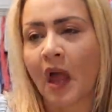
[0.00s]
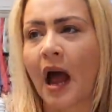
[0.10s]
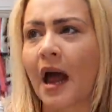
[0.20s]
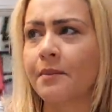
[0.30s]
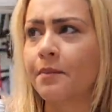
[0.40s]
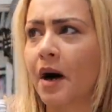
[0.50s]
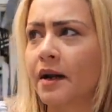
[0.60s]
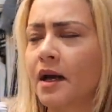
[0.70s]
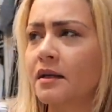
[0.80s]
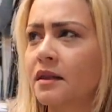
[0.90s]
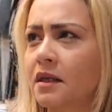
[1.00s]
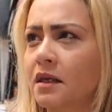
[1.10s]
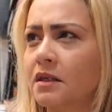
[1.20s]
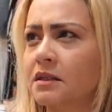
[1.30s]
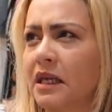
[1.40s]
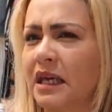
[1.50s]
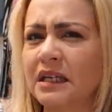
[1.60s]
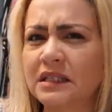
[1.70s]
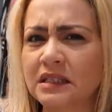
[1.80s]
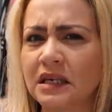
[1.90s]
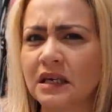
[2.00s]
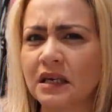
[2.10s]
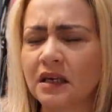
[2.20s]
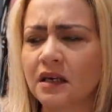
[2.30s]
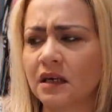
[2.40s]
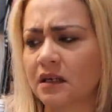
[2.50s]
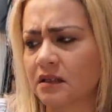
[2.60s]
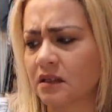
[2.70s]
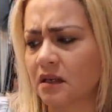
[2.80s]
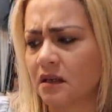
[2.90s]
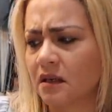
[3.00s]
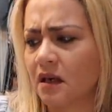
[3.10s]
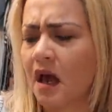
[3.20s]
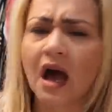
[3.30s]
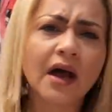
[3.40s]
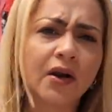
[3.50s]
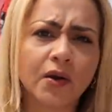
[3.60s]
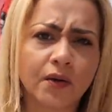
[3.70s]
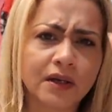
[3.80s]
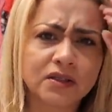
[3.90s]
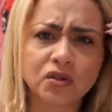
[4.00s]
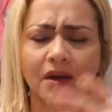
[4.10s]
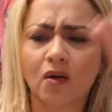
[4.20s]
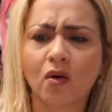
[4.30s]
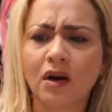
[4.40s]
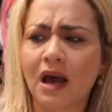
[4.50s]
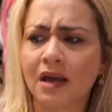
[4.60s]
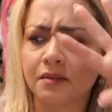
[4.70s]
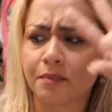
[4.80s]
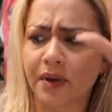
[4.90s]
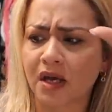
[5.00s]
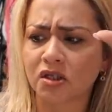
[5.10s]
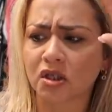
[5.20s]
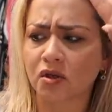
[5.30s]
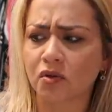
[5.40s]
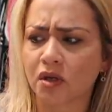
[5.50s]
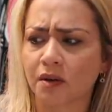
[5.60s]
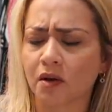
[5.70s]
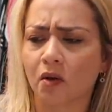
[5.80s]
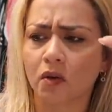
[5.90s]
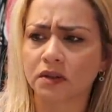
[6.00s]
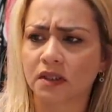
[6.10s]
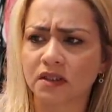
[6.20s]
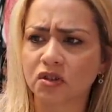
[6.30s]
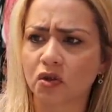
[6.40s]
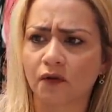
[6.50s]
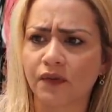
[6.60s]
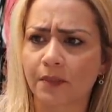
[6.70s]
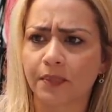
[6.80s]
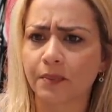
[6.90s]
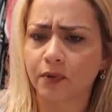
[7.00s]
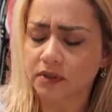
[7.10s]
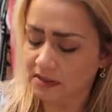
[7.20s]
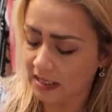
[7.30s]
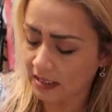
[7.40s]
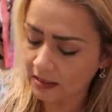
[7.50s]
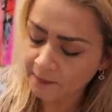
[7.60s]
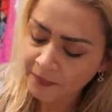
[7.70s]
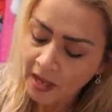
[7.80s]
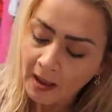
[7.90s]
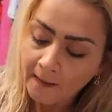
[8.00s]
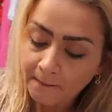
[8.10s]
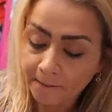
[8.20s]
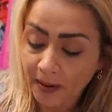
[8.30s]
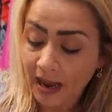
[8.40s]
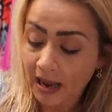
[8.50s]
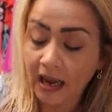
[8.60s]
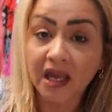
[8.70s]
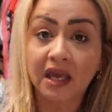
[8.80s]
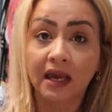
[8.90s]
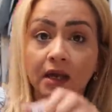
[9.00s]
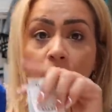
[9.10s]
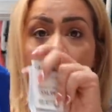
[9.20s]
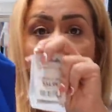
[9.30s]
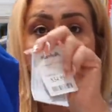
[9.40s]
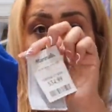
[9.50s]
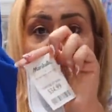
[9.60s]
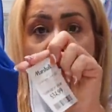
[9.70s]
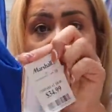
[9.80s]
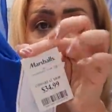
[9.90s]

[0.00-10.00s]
I bought, I think it's Ixi, Ixi? I don't know, it's an online page that you can order the stuff that people sell. But came with the tag